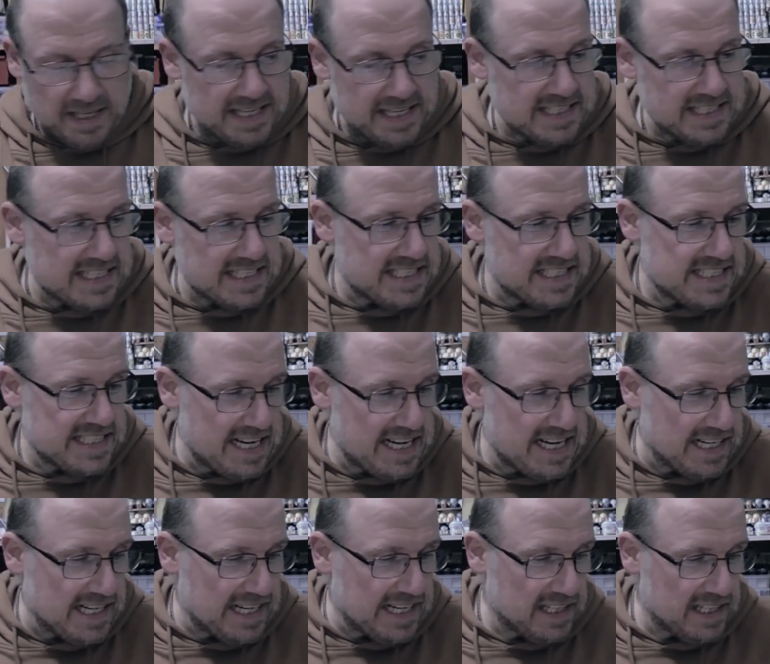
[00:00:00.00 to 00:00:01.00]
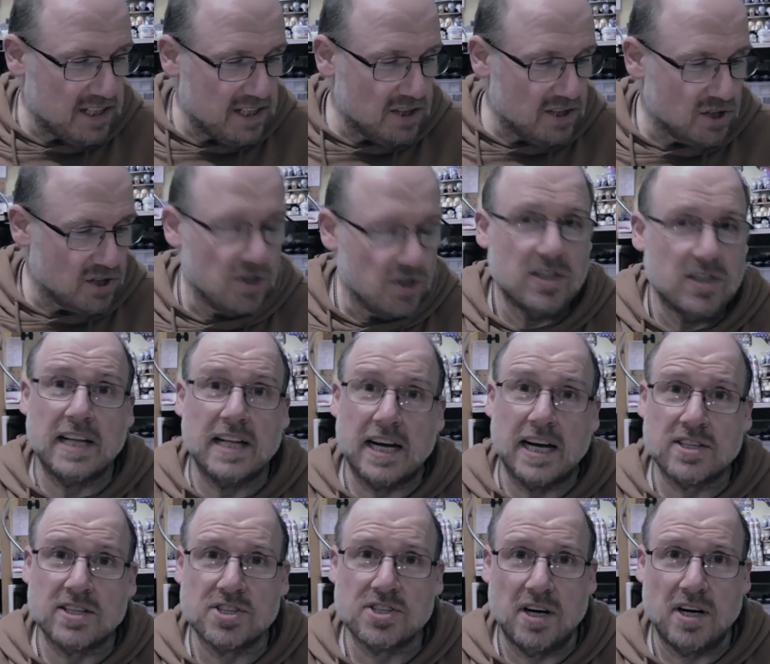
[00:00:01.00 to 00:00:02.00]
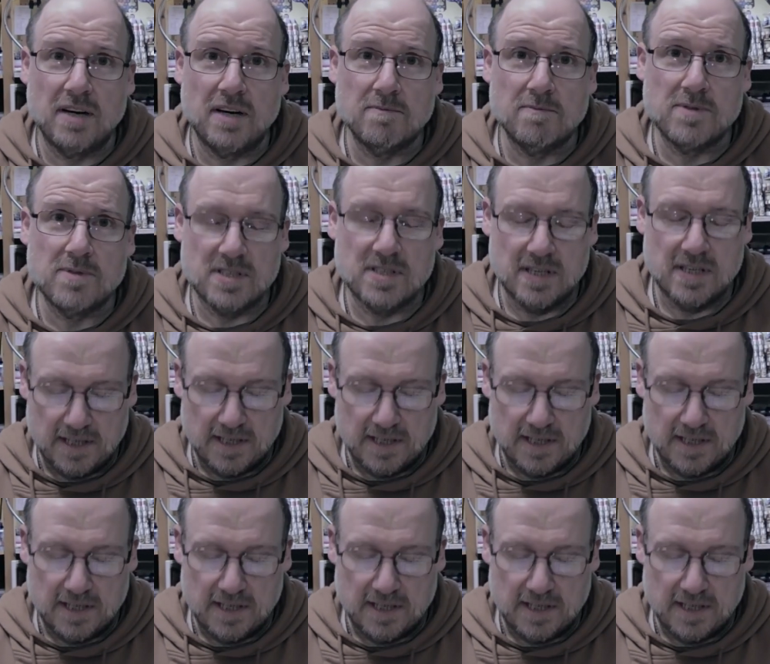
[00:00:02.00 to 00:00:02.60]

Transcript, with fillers: is selling good luck charms